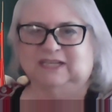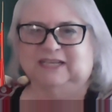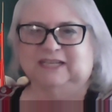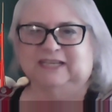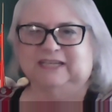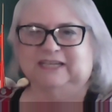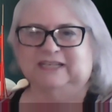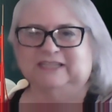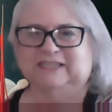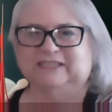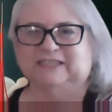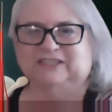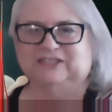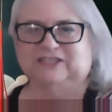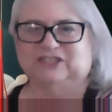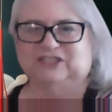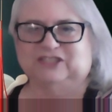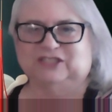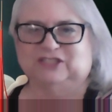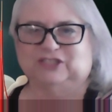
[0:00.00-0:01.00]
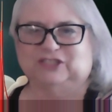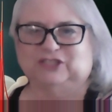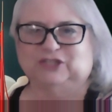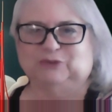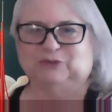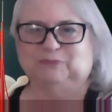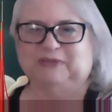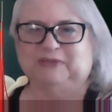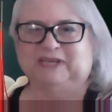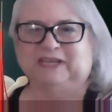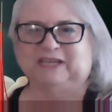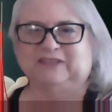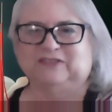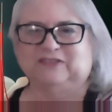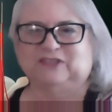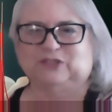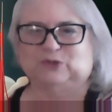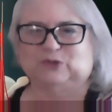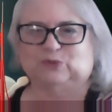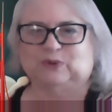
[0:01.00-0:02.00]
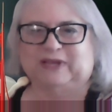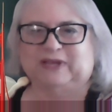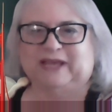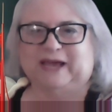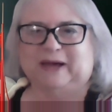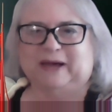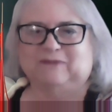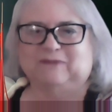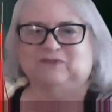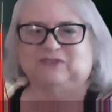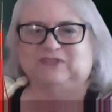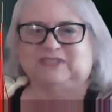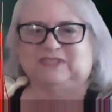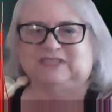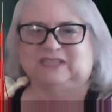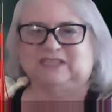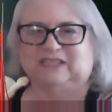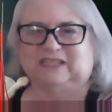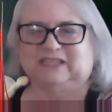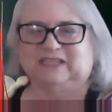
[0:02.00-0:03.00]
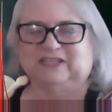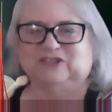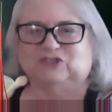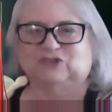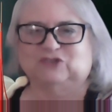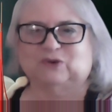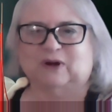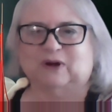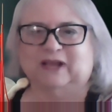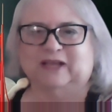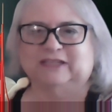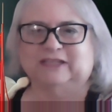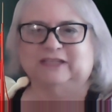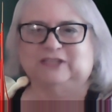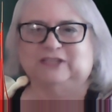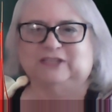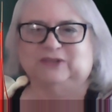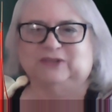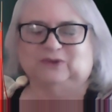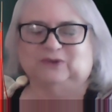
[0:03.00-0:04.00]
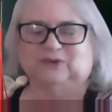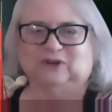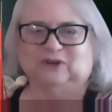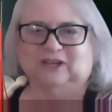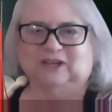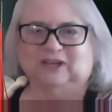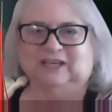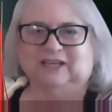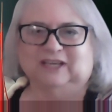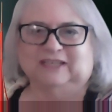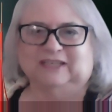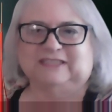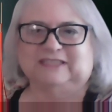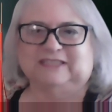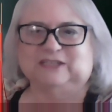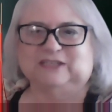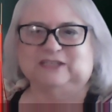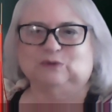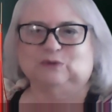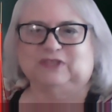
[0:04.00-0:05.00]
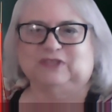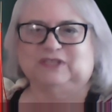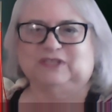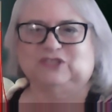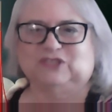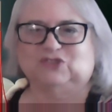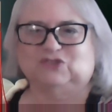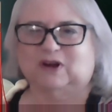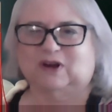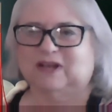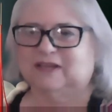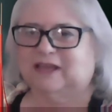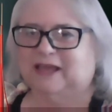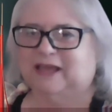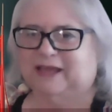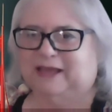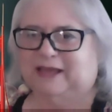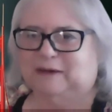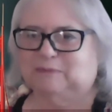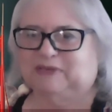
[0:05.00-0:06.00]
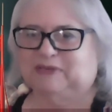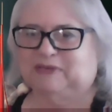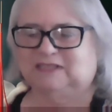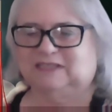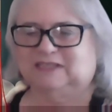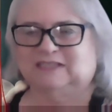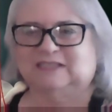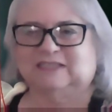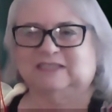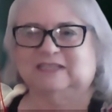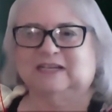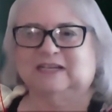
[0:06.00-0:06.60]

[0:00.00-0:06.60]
in addition to being in this rehab facility and trying to deal with his drug habits.